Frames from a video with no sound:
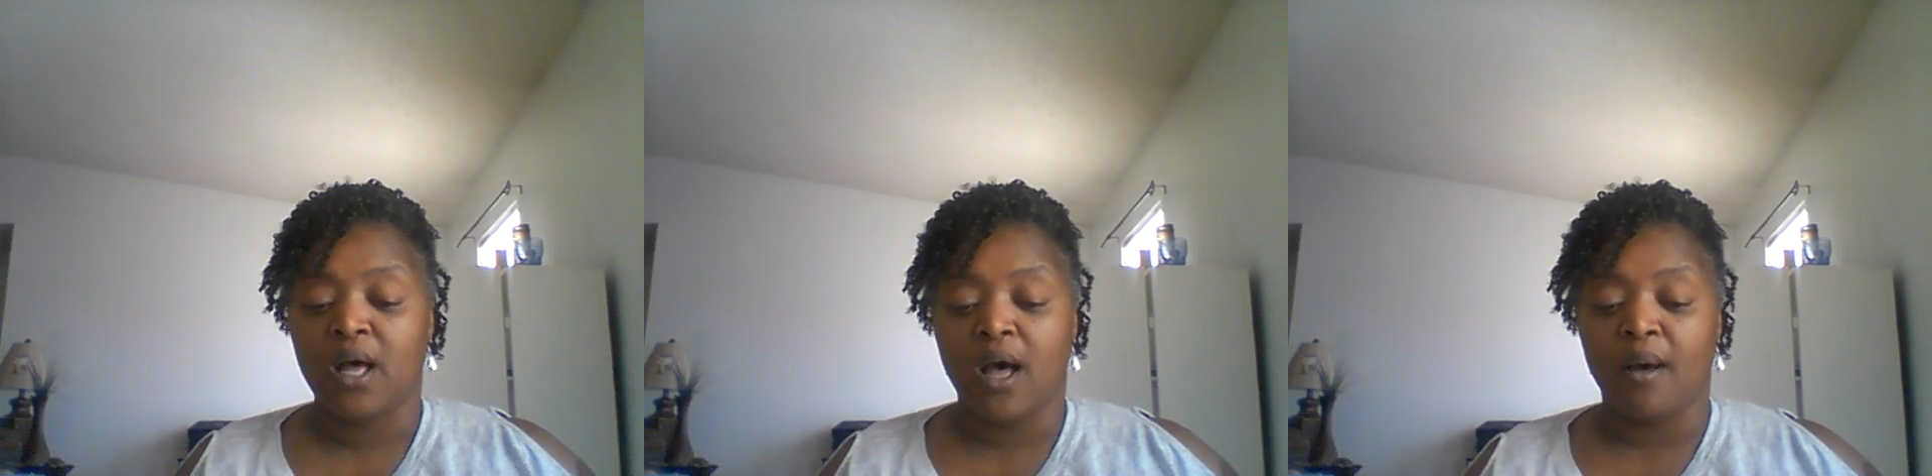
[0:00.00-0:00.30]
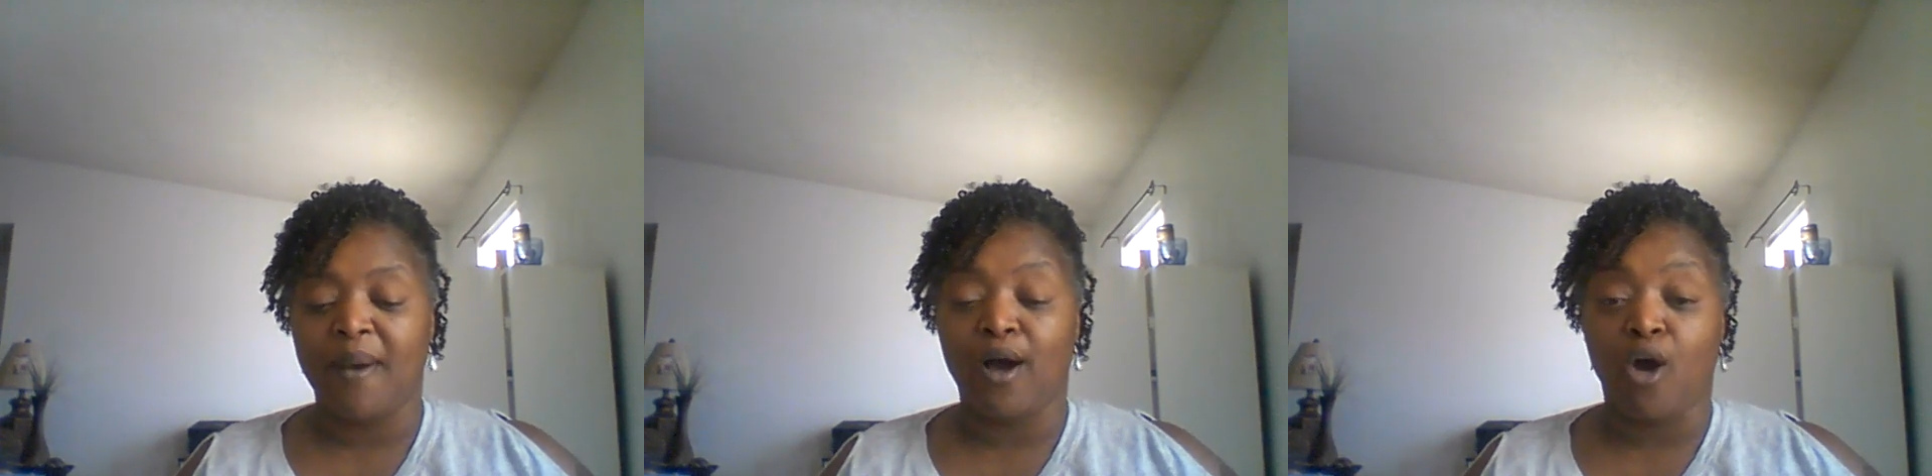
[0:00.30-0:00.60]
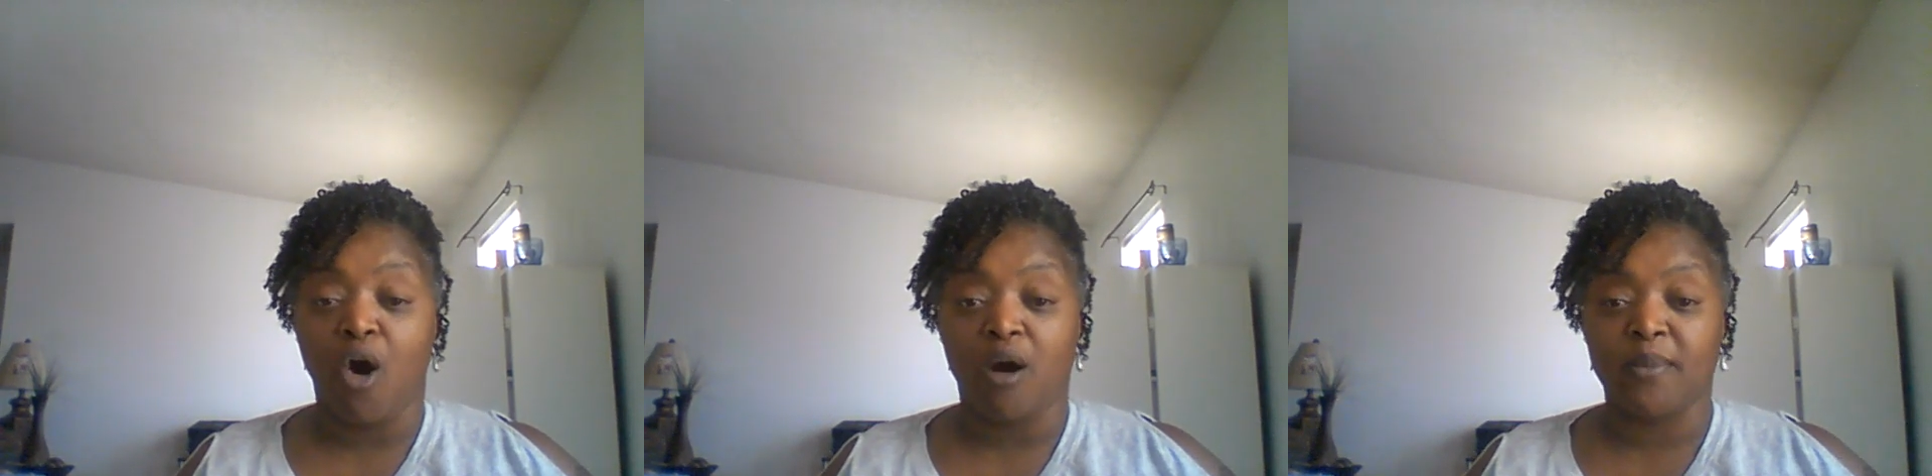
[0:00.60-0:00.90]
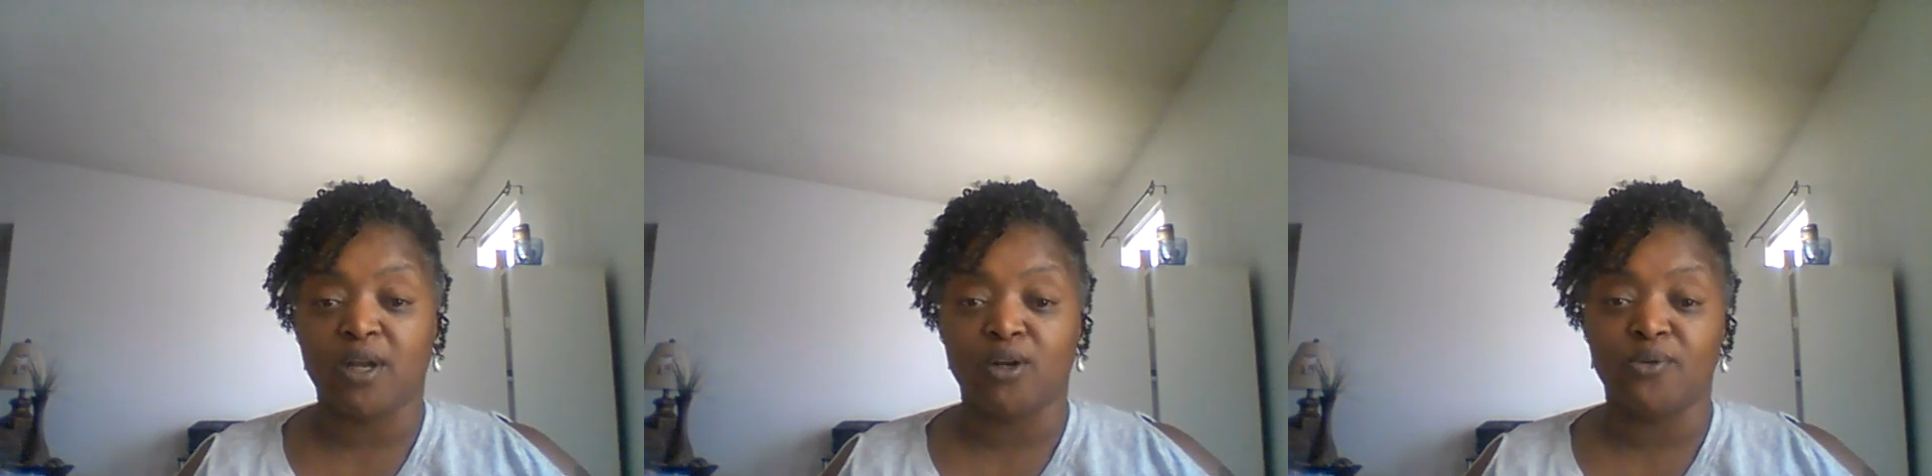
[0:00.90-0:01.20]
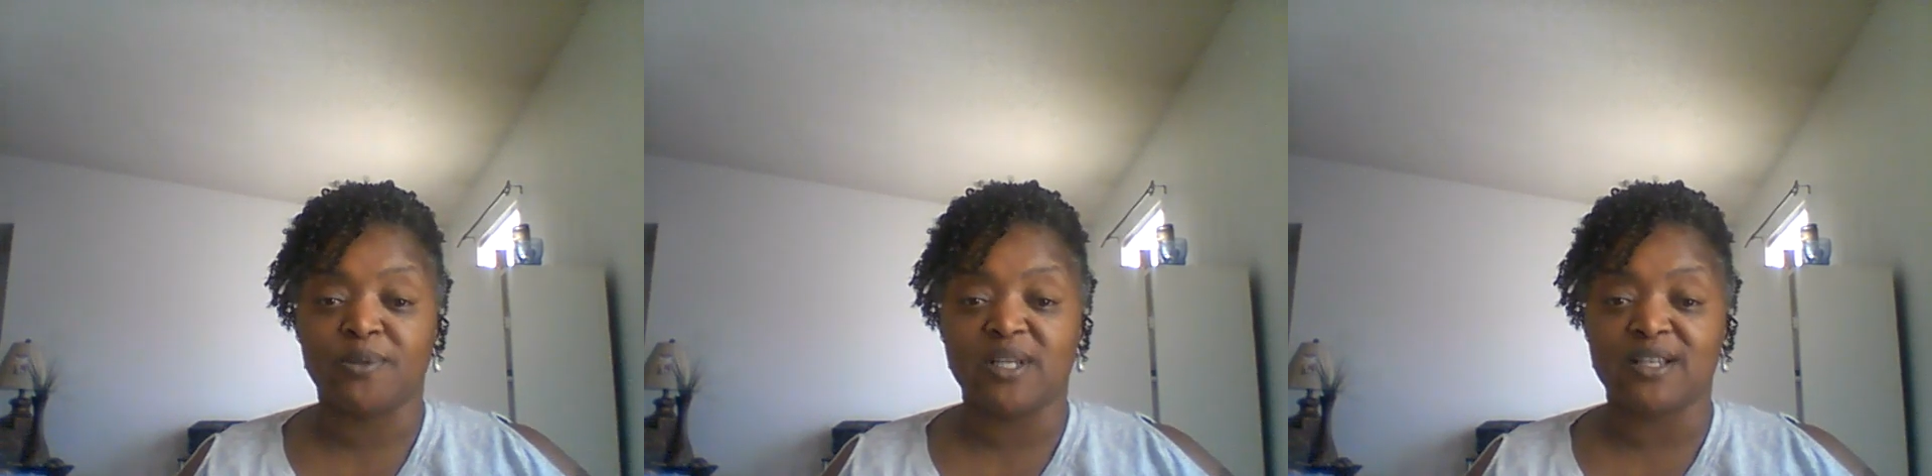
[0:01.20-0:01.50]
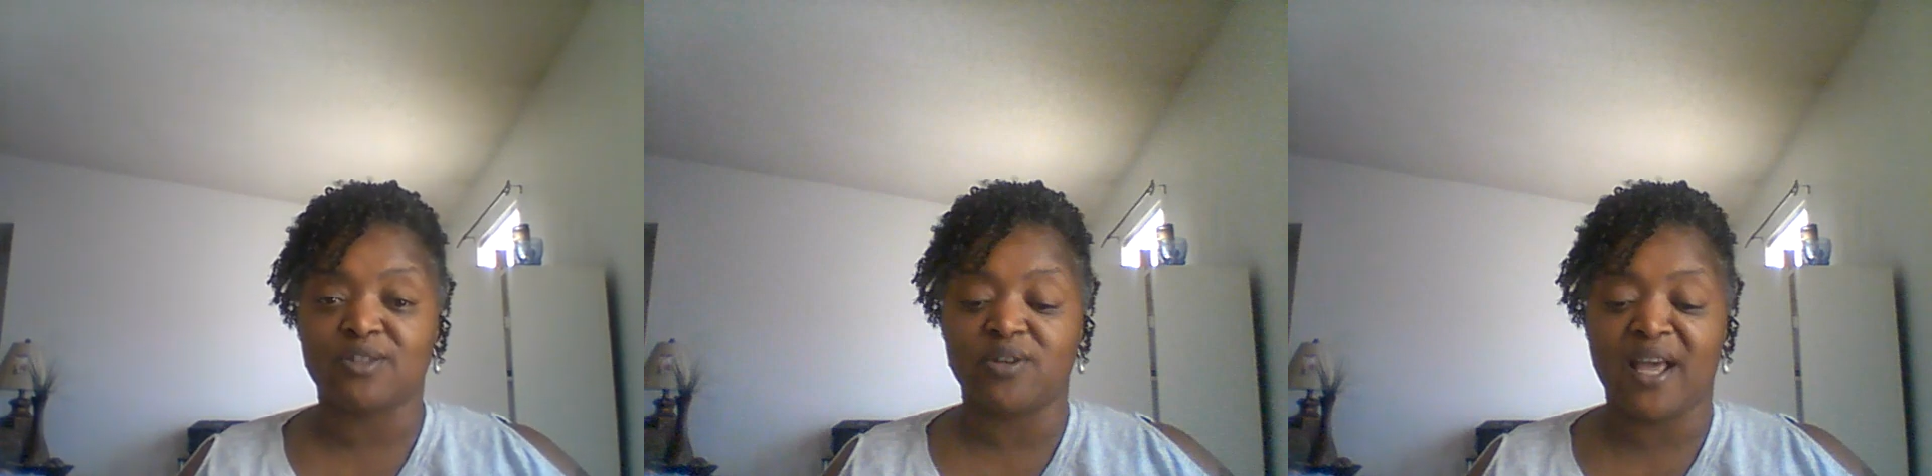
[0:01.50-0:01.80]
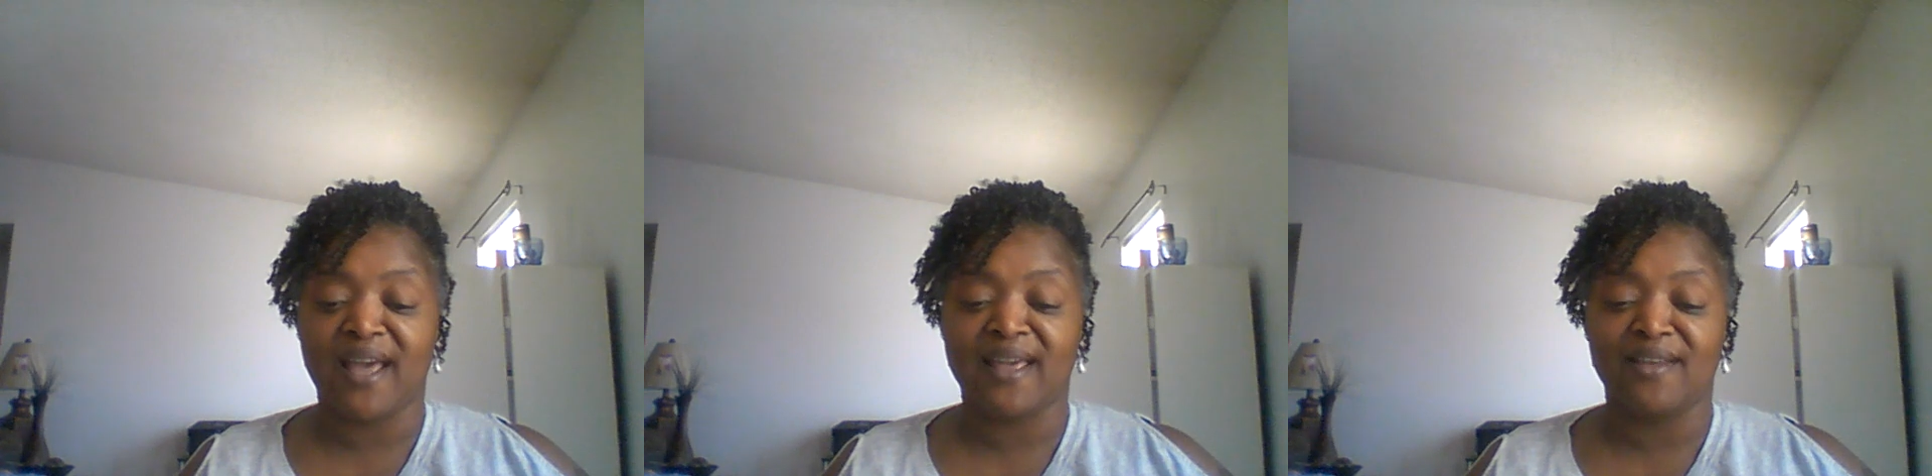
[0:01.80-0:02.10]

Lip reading: about karmic loops yesterday,